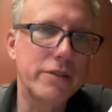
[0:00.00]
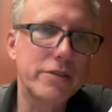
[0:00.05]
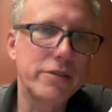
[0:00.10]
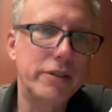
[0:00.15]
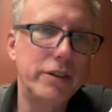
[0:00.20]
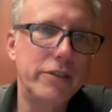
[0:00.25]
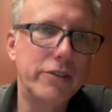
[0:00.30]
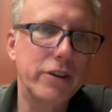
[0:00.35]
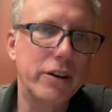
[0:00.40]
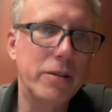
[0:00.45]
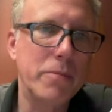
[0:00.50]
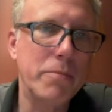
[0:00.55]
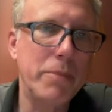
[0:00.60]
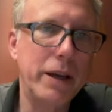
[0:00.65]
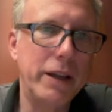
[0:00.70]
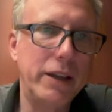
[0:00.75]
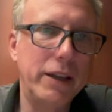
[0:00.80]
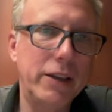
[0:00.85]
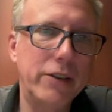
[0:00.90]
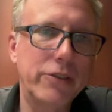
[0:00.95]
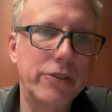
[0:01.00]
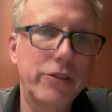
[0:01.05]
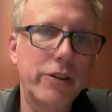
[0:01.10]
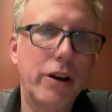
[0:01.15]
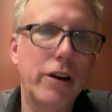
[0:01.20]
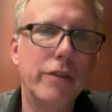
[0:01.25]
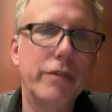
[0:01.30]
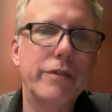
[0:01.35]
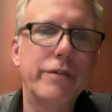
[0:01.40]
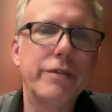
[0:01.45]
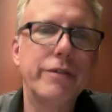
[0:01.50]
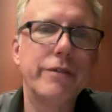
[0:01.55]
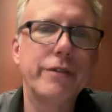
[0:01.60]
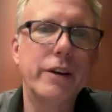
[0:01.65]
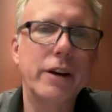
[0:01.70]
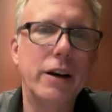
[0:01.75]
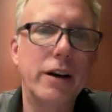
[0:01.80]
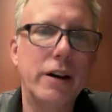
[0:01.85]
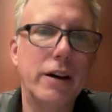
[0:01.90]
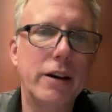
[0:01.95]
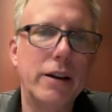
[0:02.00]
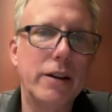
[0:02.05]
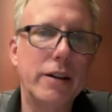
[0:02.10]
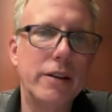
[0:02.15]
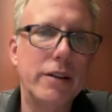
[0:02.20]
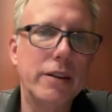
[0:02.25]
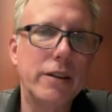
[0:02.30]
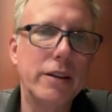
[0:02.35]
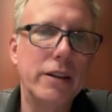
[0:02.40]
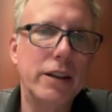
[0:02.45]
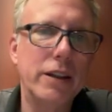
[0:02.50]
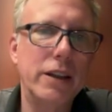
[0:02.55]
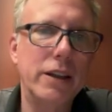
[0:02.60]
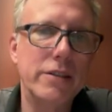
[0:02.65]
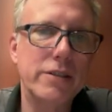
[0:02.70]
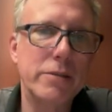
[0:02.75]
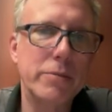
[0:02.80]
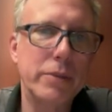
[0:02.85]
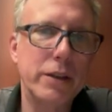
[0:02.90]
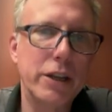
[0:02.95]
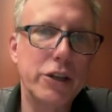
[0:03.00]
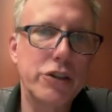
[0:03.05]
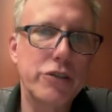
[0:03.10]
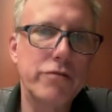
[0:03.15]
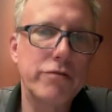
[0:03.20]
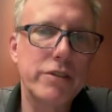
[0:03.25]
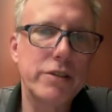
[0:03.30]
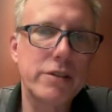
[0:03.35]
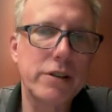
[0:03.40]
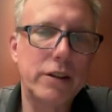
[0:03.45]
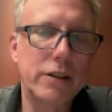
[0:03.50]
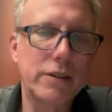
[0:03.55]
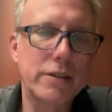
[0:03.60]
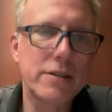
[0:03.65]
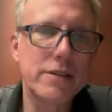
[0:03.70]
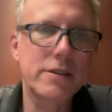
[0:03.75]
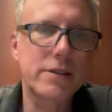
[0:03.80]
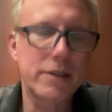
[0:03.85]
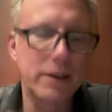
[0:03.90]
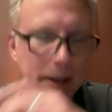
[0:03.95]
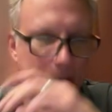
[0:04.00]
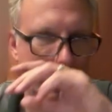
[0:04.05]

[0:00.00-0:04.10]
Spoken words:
So these are embeddings of the simulation results.